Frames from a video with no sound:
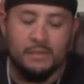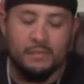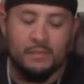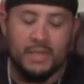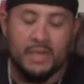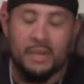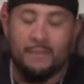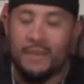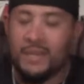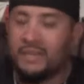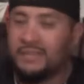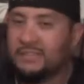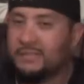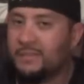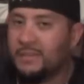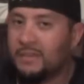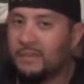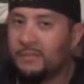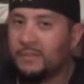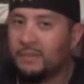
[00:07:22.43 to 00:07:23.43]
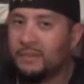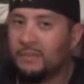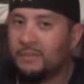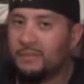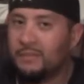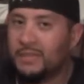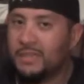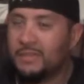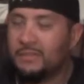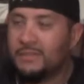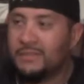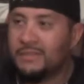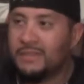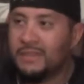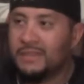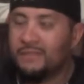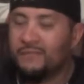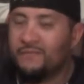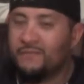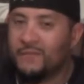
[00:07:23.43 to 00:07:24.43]
I managed to pick up a couple games,
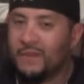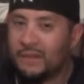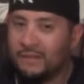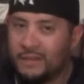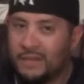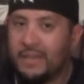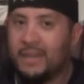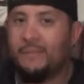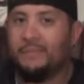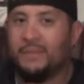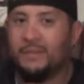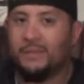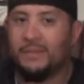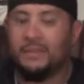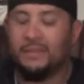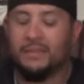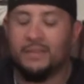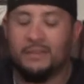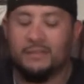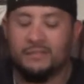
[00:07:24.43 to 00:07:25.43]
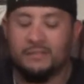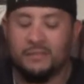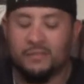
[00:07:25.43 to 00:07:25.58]
and I'm very happy about that.